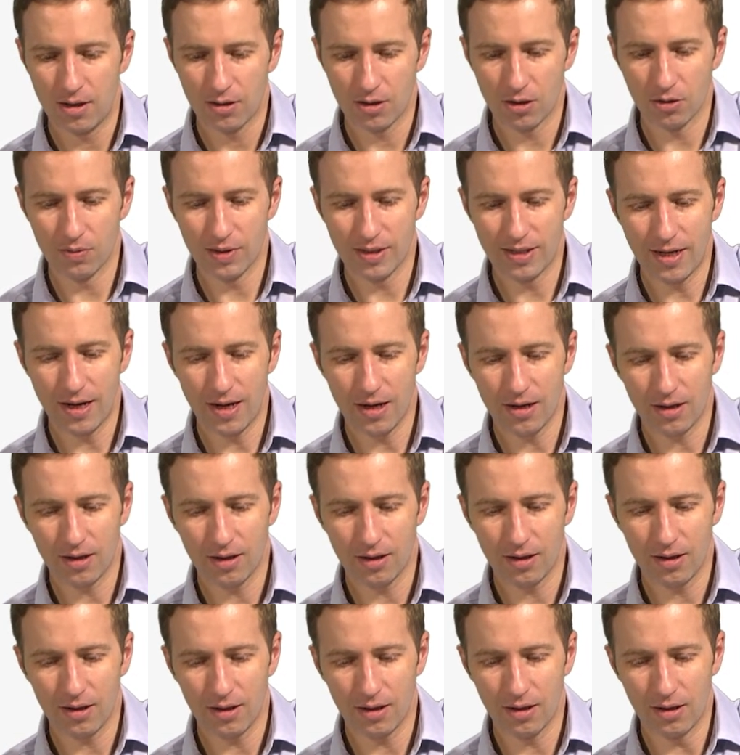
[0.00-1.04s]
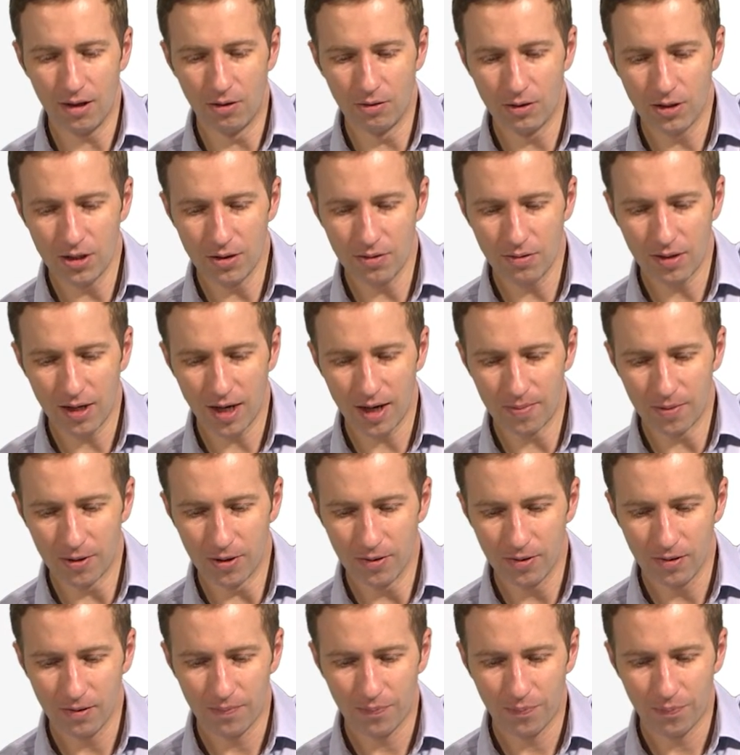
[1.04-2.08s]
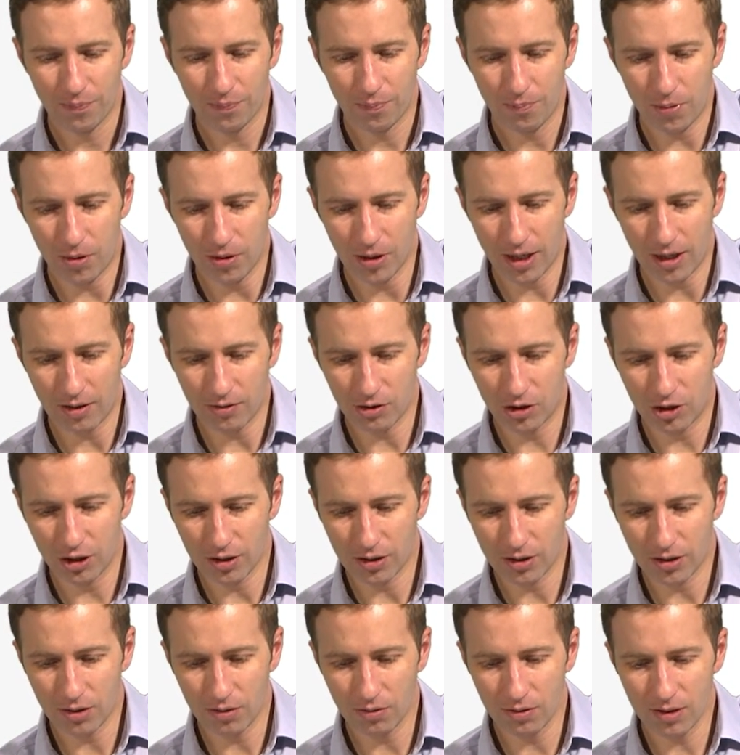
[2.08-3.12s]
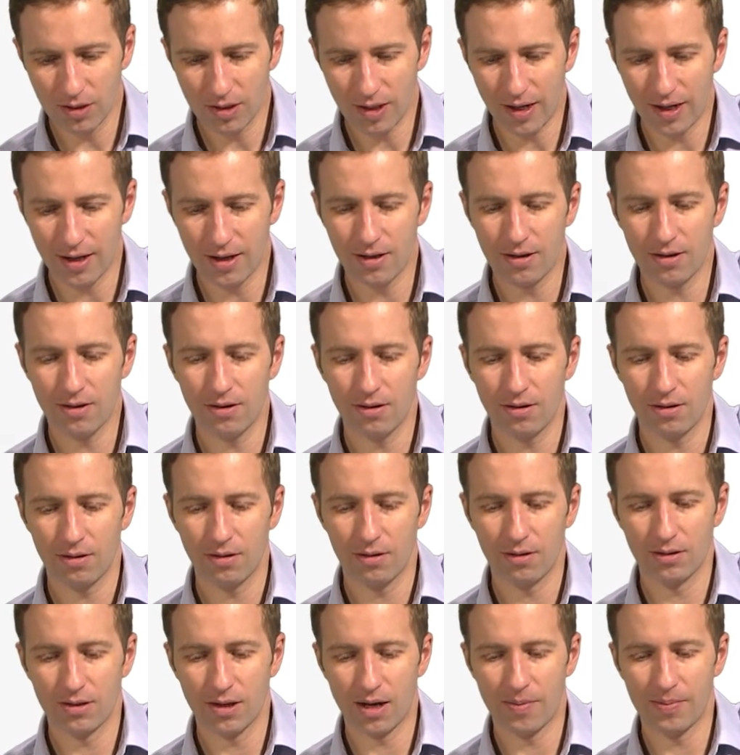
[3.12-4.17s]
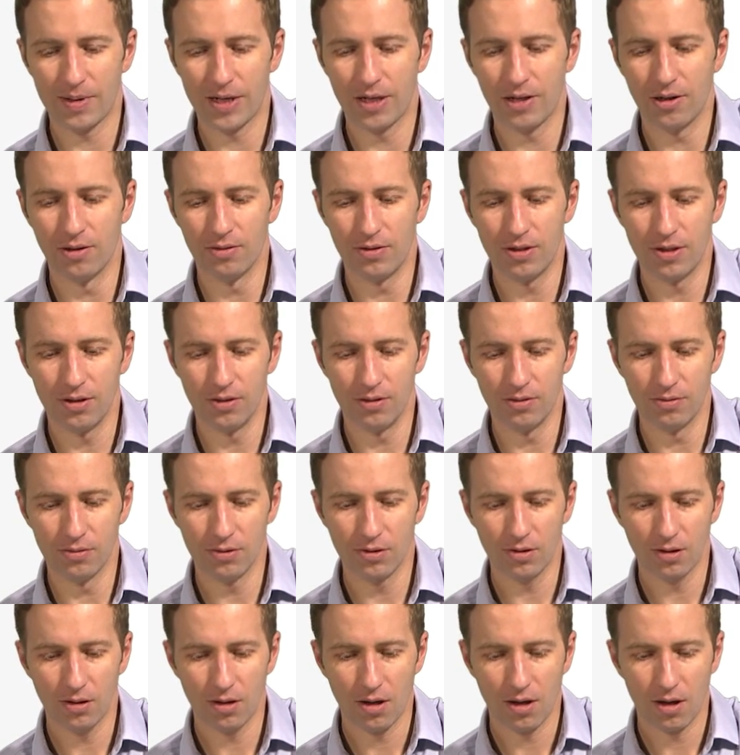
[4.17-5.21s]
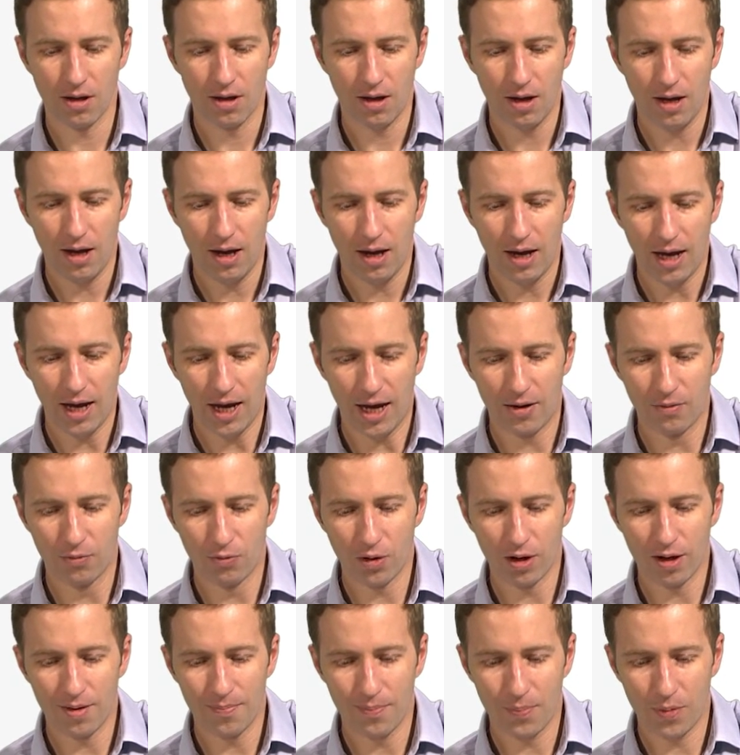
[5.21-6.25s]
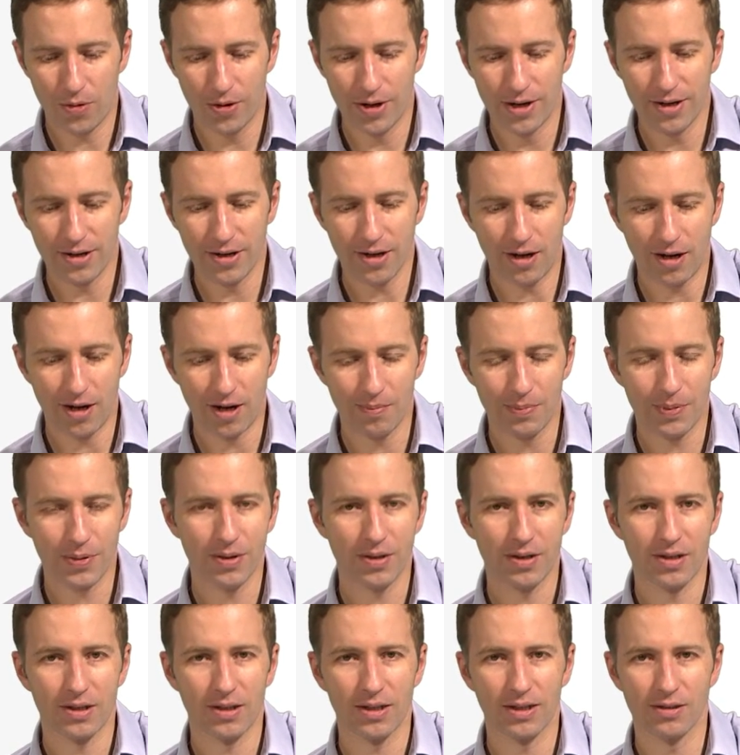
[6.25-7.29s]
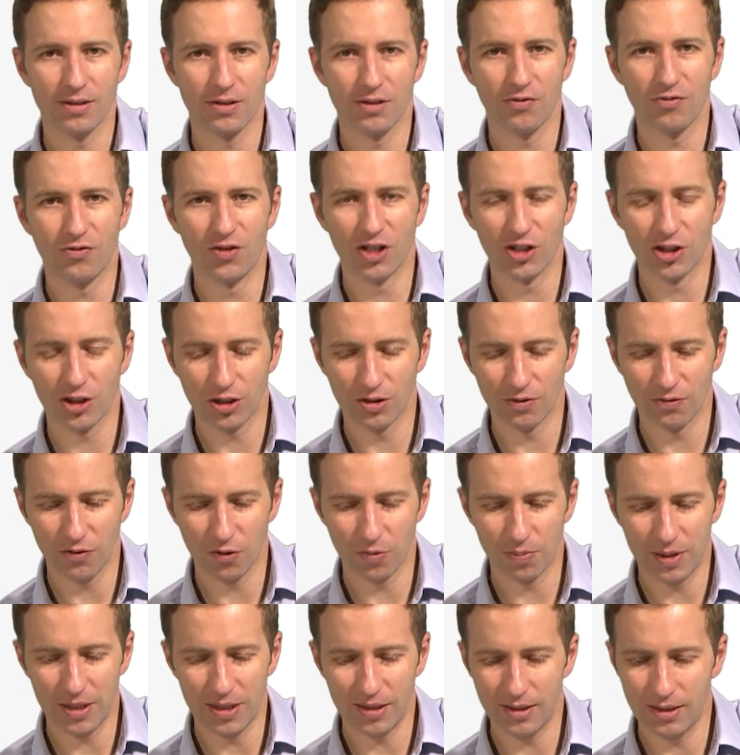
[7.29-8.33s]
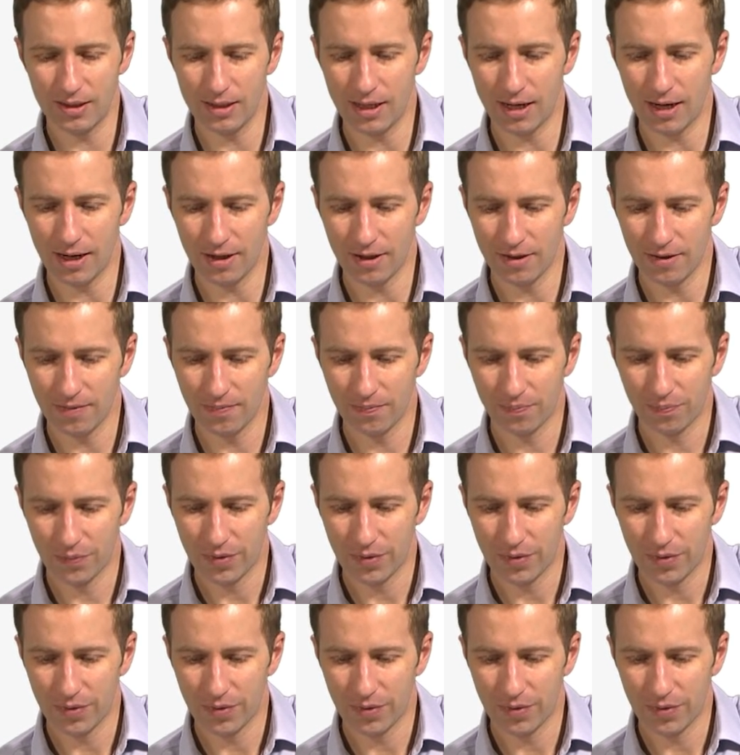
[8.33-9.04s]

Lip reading: So we take the OTU table, pull out just those 10 dominant OTUs, and run princomp, that's the function for PCA,